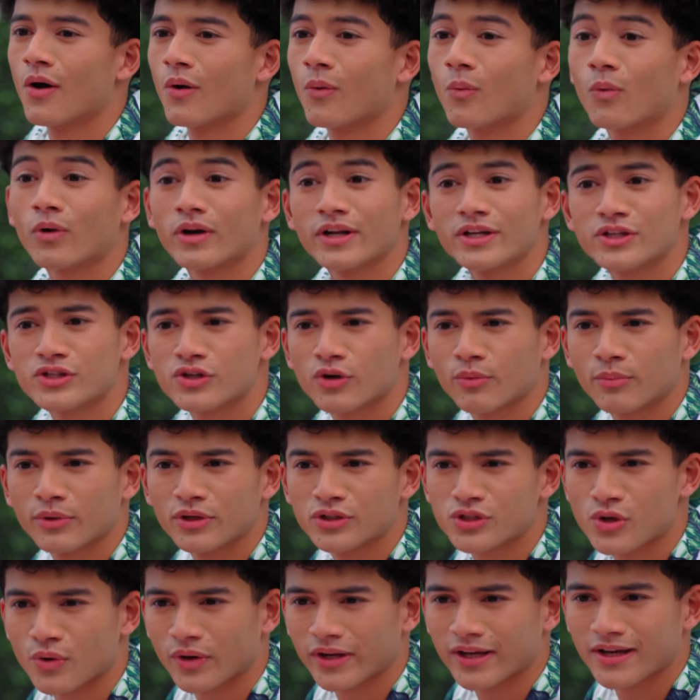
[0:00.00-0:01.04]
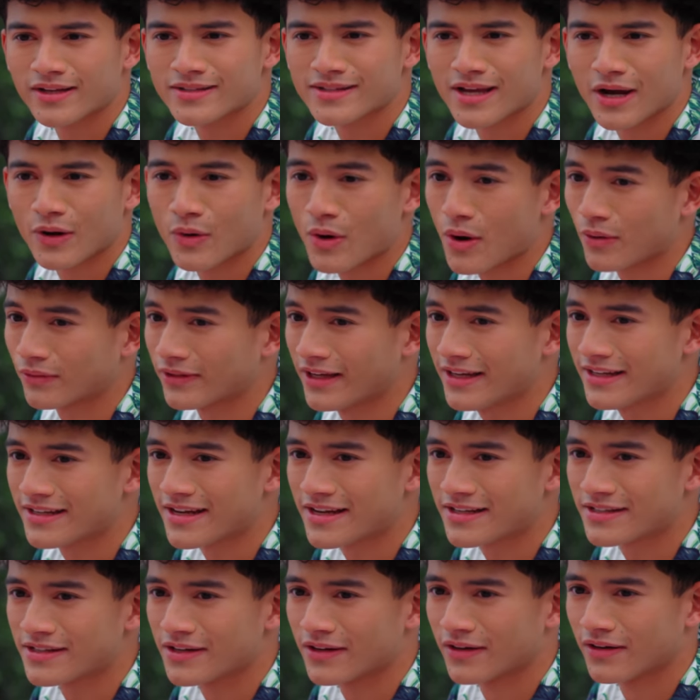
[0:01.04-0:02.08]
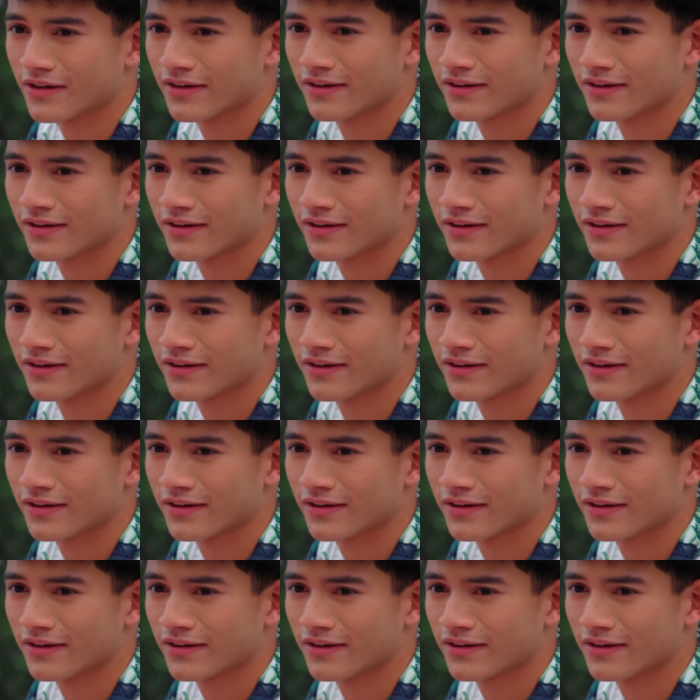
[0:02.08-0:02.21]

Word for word: Word is you'll be joining us at Crown Lake next year.